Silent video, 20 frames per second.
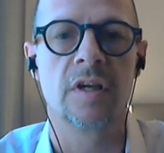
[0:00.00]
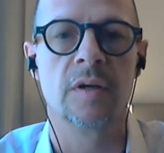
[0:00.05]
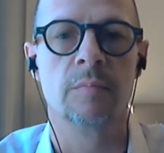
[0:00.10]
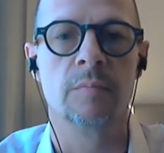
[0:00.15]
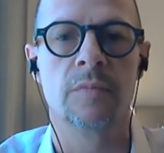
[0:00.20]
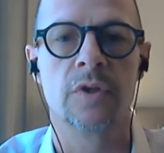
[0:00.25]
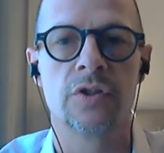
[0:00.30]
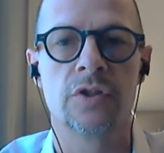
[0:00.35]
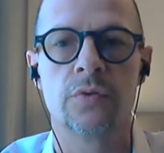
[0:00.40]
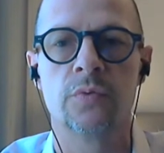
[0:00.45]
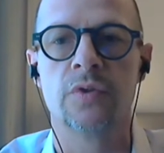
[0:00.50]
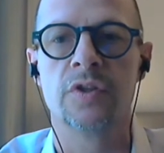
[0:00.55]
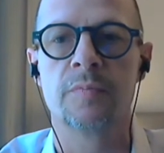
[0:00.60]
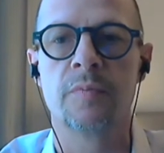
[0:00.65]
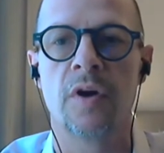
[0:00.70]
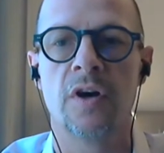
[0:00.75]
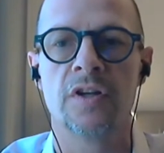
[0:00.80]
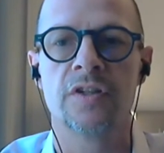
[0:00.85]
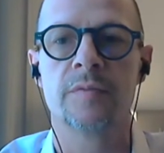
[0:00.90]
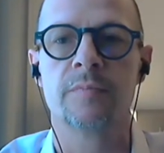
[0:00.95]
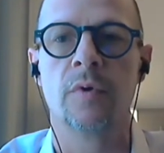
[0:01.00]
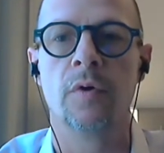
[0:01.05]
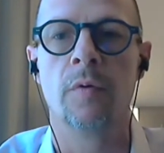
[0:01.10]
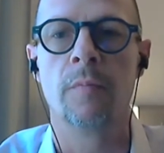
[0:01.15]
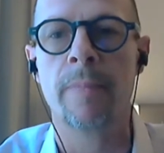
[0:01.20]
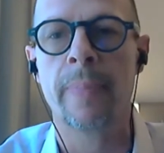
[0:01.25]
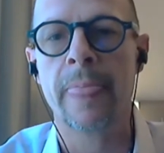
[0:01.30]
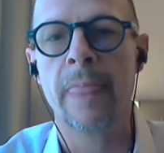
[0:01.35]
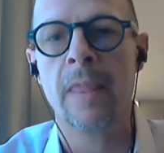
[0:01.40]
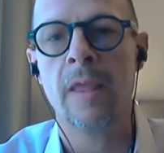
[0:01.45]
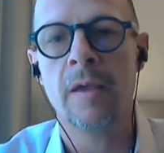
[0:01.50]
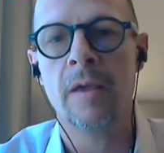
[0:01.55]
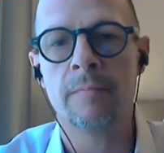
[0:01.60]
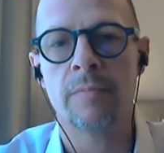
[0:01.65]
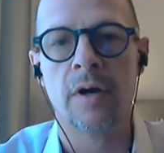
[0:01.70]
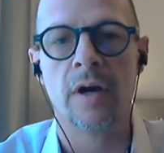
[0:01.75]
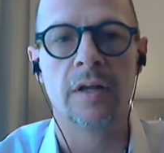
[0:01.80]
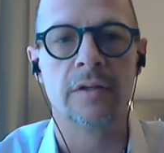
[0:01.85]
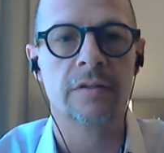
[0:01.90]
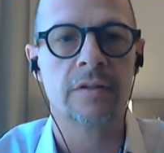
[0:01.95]
Kim as soon as possible.
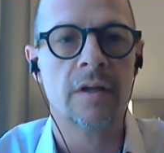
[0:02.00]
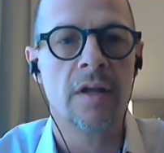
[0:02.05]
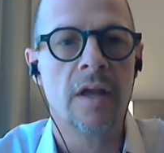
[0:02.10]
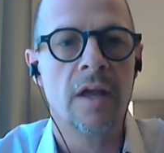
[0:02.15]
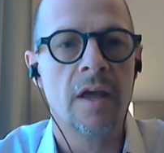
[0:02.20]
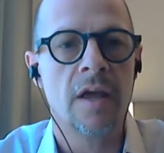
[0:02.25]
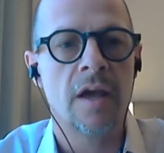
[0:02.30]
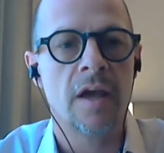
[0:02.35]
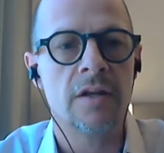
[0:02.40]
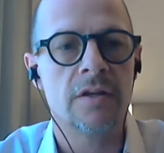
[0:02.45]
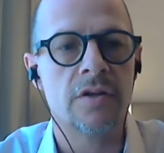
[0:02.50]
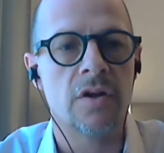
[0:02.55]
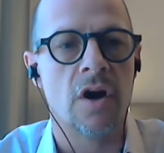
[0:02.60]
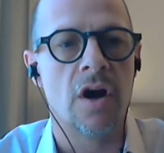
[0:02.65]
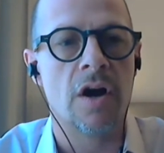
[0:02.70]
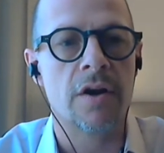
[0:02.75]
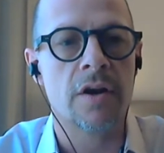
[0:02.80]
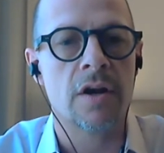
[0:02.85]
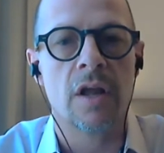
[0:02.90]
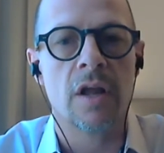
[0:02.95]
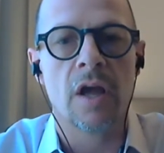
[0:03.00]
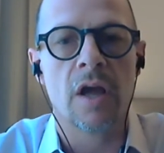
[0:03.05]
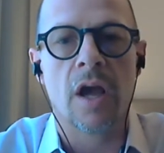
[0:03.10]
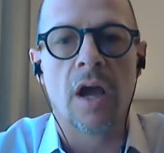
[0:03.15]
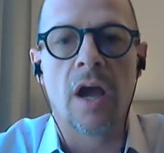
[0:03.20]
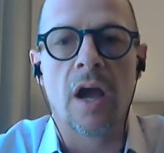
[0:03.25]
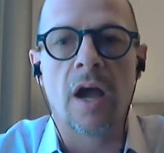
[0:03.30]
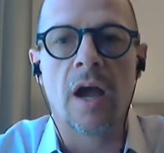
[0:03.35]
But Don,